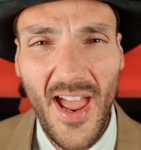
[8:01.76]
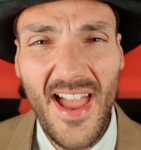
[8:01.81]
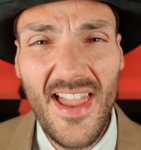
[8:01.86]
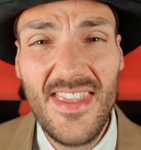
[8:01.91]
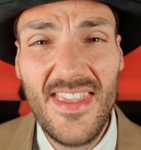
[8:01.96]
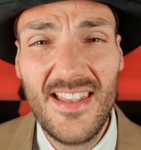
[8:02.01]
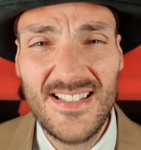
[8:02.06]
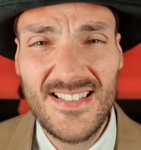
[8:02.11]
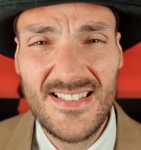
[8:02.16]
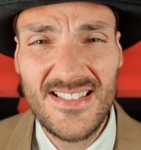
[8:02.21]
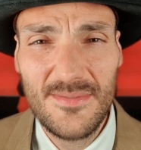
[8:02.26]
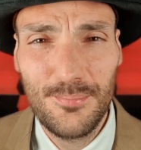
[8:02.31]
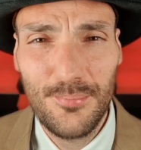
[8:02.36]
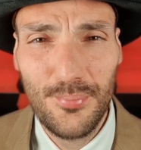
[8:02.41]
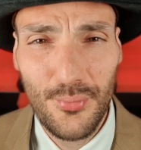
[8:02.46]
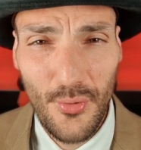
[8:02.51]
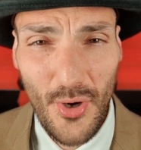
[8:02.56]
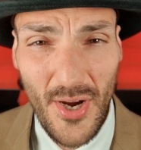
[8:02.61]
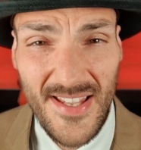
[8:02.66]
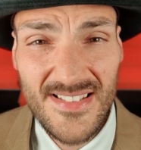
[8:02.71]
I
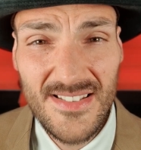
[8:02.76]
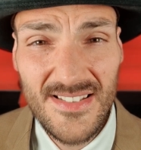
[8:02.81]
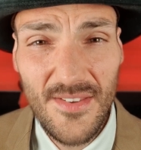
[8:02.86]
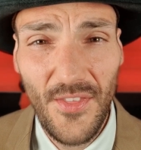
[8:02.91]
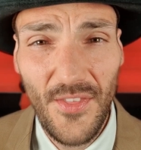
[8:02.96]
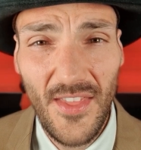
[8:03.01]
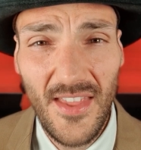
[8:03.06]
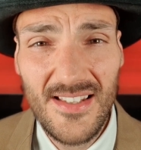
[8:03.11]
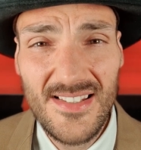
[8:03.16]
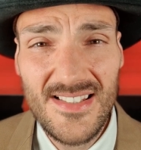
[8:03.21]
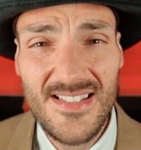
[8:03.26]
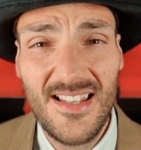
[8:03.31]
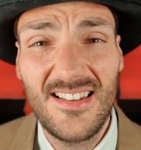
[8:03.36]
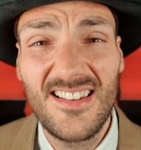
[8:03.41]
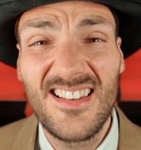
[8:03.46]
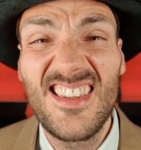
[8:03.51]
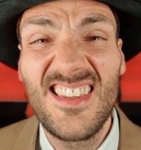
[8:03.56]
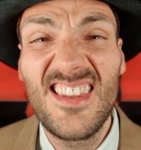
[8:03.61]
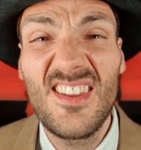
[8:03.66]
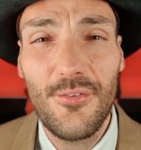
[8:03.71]
express things
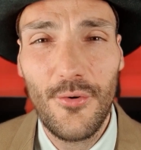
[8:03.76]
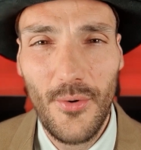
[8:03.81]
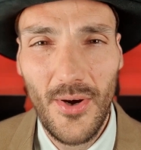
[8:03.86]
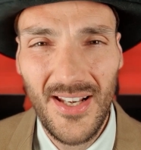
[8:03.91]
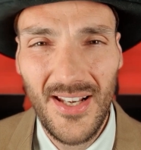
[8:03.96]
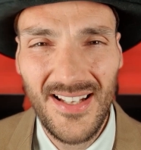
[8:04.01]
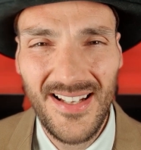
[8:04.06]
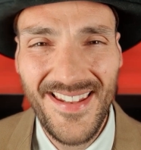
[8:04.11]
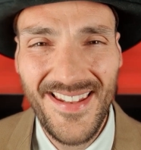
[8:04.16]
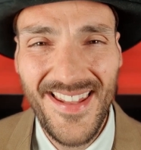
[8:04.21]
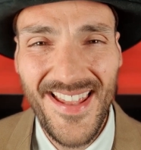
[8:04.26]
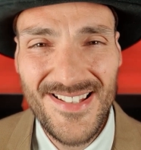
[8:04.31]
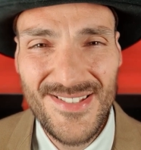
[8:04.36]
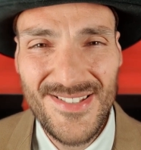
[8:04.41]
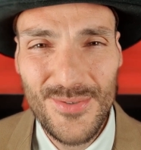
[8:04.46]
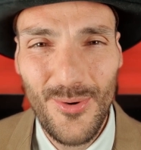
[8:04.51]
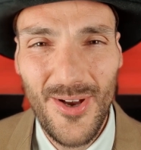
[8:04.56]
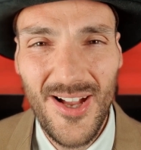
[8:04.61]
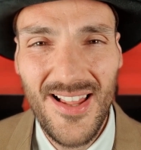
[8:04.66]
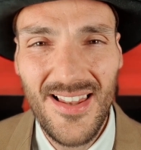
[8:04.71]
differently
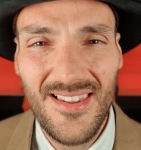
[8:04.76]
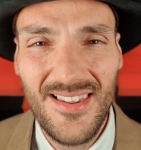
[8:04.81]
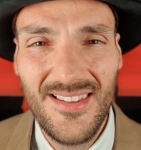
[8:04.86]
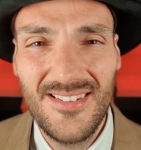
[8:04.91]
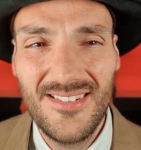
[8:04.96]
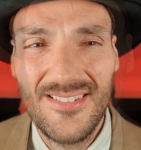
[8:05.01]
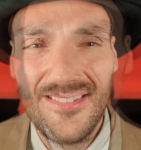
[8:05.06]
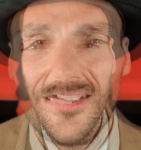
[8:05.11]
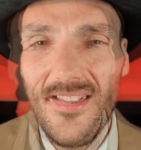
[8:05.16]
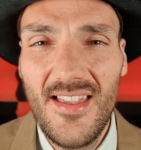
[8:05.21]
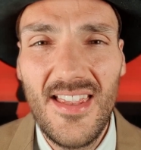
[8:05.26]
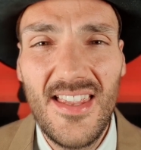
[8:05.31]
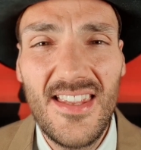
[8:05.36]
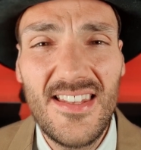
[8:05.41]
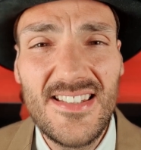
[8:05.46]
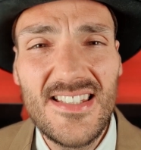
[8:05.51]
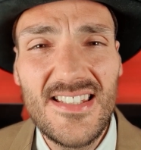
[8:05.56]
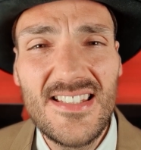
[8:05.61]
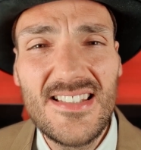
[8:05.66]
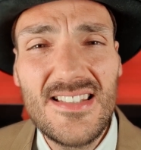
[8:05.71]
as well.
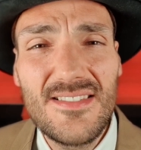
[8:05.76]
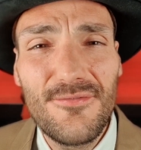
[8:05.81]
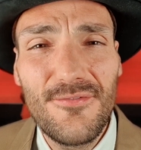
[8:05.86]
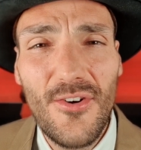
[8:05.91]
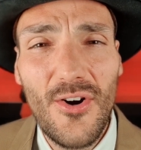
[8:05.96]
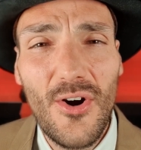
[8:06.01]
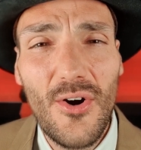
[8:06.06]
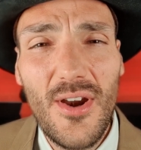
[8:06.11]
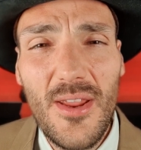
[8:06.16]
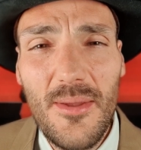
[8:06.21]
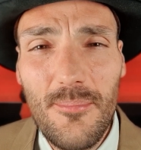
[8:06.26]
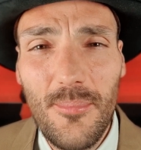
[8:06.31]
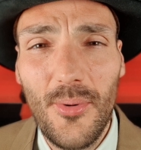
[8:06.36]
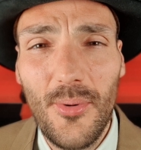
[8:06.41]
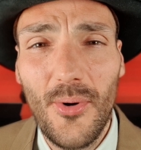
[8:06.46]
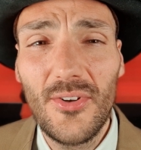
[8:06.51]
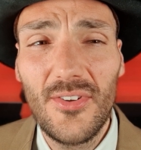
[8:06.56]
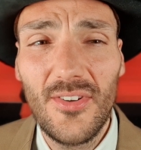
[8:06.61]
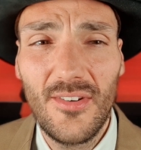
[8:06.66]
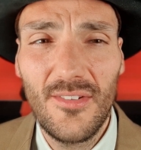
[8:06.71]
It is very
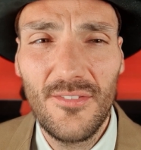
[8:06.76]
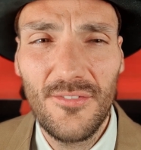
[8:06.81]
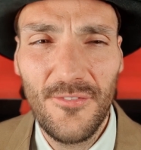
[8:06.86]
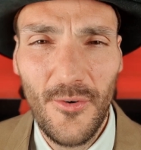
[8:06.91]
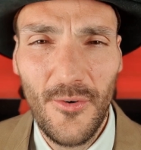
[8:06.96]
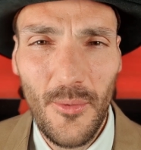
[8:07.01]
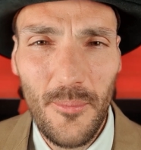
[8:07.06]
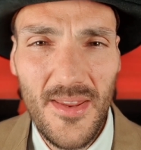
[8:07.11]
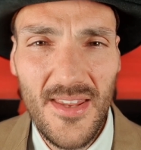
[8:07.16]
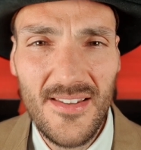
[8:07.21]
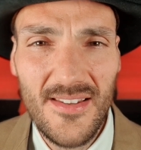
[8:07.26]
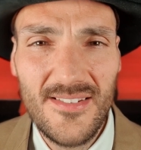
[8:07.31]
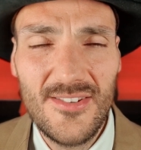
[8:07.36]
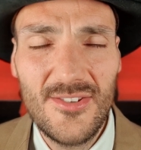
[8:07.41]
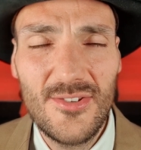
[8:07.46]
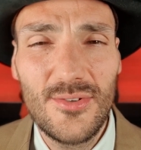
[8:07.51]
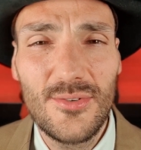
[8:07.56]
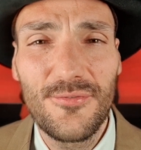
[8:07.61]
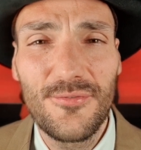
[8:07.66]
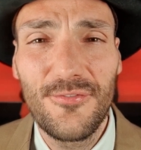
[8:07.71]
important for me
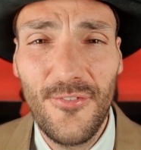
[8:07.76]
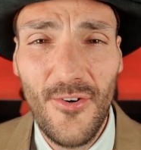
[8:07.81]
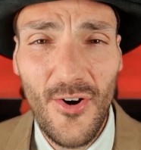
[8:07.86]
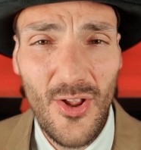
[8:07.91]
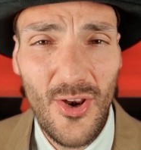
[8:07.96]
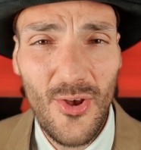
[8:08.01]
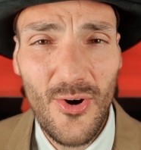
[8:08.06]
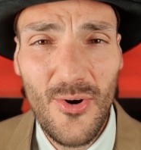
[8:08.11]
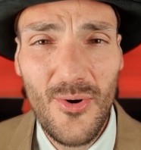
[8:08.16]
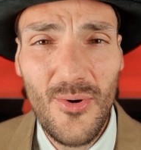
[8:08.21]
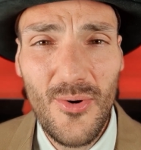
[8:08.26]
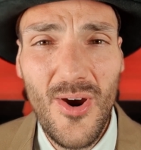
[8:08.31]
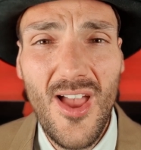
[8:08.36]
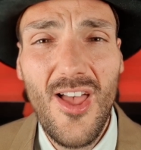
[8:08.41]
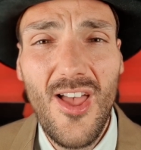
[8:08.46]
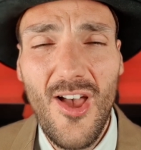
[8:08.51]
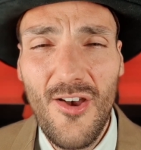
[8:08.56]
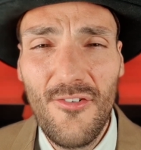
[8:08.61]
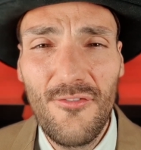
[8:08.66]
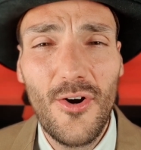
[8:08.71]
to follow
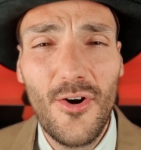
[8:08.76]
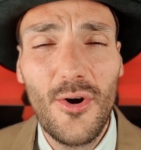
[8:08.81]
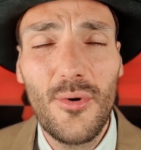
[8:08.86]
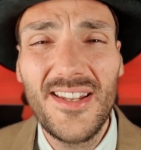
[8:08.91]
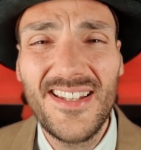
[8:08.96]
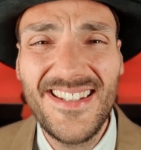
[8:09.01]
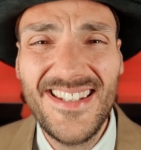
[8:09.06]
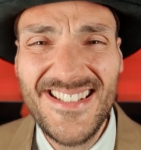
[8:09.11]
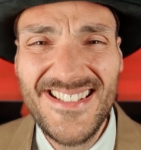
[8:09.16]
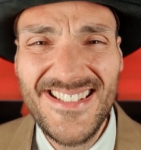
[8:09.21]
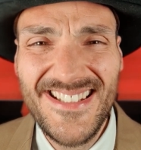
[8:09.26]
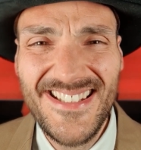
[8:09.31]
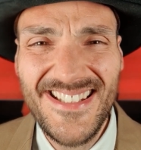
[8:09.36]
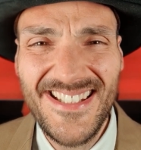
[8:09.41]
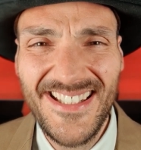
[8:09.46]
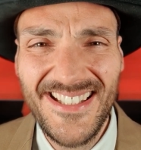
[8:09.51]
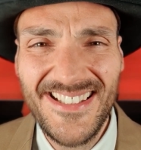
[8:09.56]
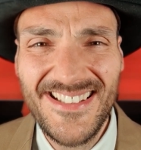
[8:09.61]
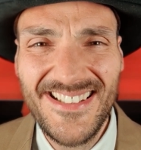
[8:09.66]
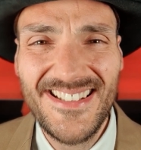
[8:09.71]
a very
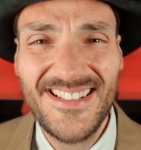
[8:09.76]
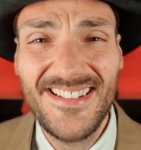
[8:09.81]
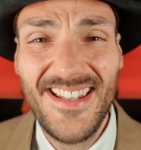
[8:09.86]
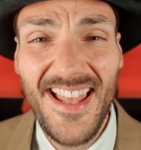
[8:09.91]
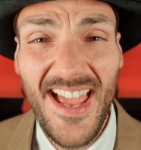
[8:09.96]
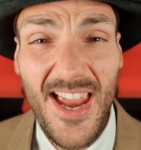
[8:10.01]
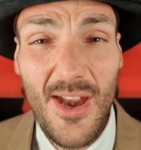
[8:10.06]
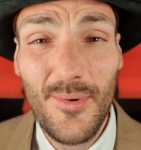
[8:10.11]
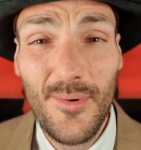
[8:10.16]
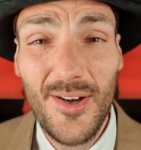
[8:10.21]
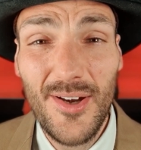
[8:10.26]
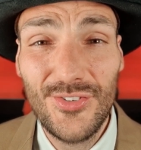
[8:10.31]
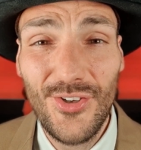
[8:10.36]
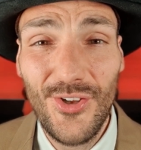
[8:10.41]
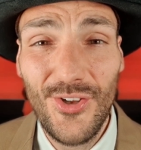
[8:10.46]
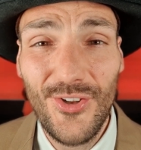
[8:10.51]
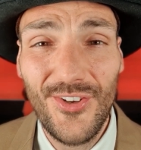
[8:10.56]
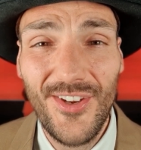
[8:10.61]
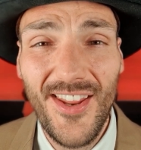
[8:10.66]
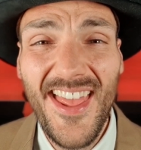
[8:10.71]
distinct
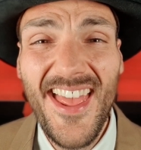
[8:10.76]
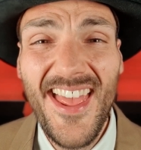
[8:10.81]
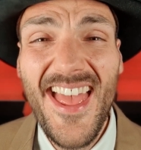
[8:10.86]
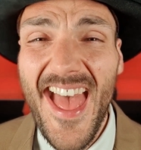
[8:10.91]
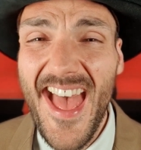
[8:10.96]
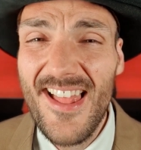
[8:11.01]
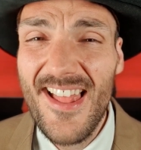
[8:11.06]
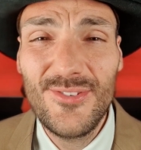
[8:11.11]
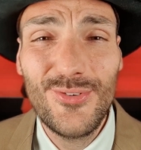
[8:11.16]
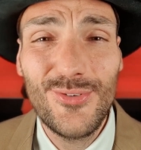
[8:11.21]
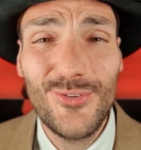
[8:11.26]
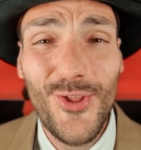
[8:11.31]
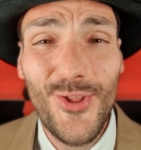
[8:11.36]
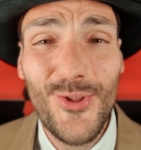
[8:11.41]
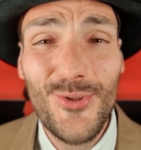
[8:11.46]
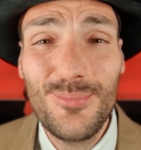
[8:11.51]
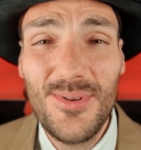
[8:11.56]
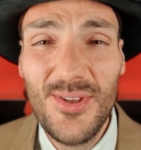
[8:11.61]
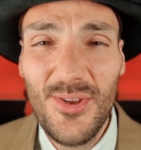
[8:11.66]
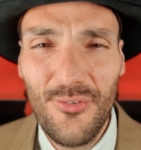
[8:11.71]
direction and to
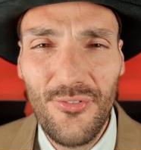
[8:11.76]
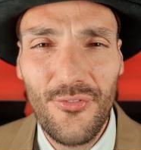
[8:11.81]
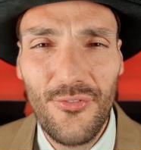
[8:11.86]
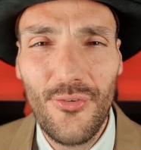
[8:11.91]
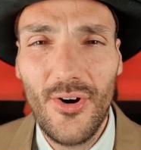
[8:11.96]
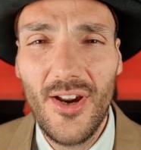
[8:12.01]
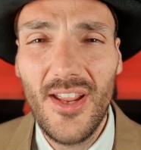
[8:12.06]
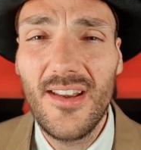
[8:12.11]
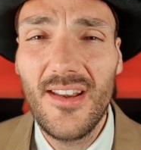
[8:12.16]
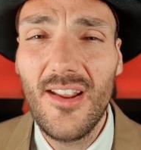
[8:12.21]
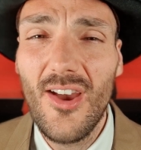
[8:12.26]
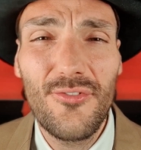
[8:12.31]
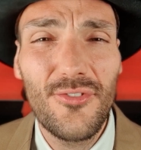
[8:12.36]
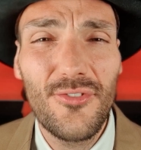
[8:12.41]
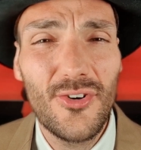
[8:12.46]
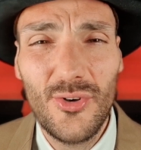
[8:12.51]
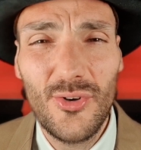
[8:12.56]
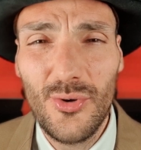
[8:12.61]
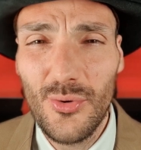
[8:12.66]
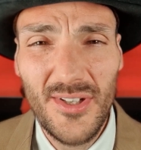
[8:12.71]
not be afraid of
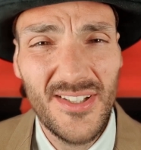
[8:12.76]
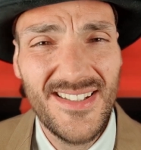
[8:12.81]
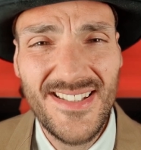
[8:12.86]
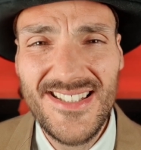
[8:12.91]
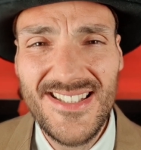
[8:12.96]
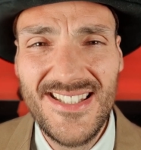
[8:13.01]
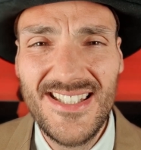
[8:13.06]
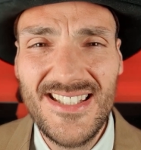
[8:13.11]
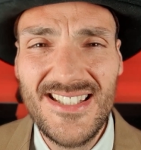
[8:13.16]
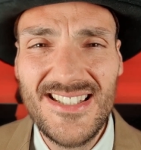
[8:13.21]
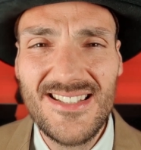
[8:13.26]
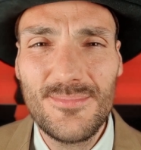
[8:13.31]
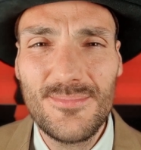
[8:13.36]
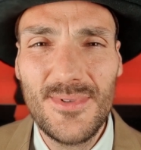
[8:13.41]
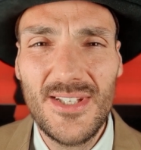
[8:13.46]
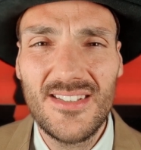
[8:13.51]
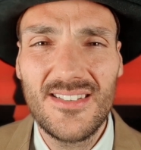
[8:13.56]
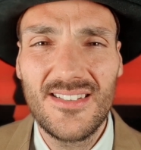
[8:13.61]
criticism.